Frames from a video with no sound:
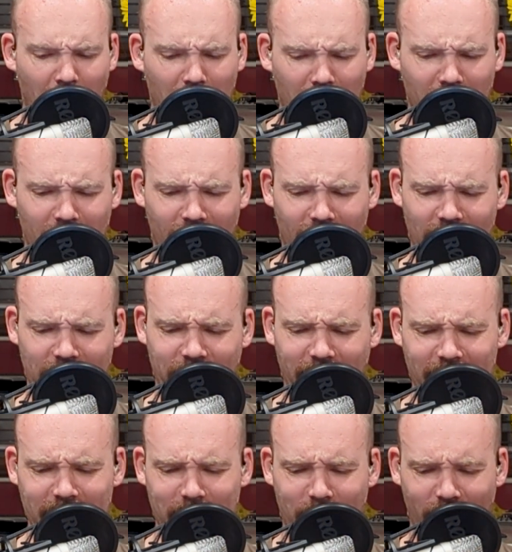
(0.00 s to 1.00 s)
Oh, I
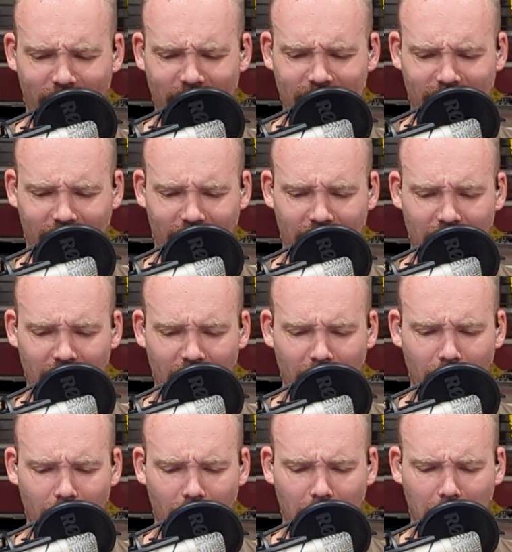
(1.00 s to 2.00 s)
found the braiding.
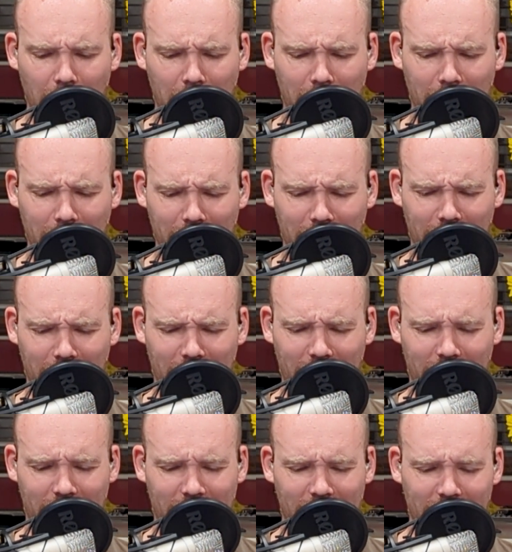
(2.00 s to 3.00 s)

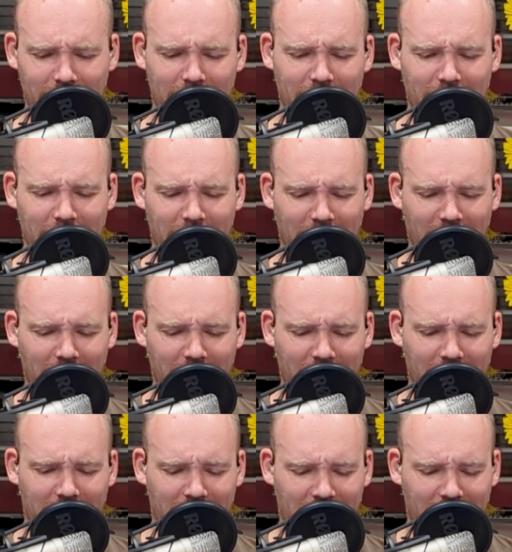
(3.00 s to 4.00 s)
Oh,
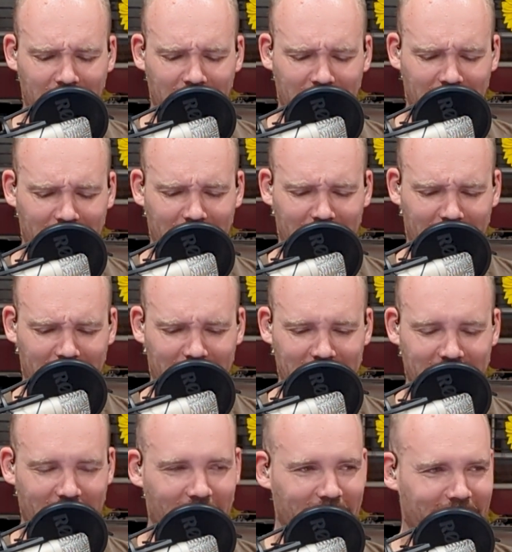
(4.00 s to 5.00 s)

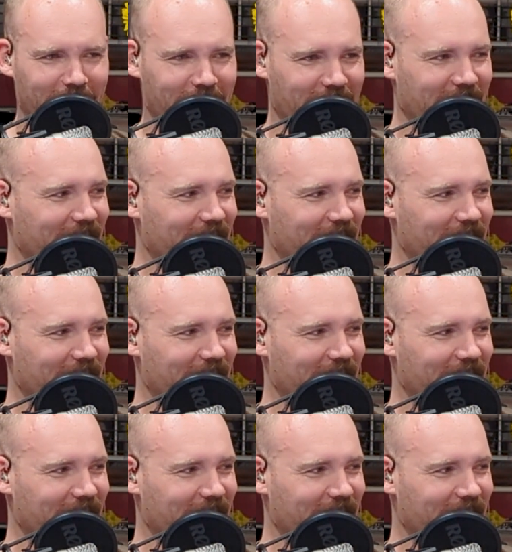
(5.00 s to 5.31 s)
no.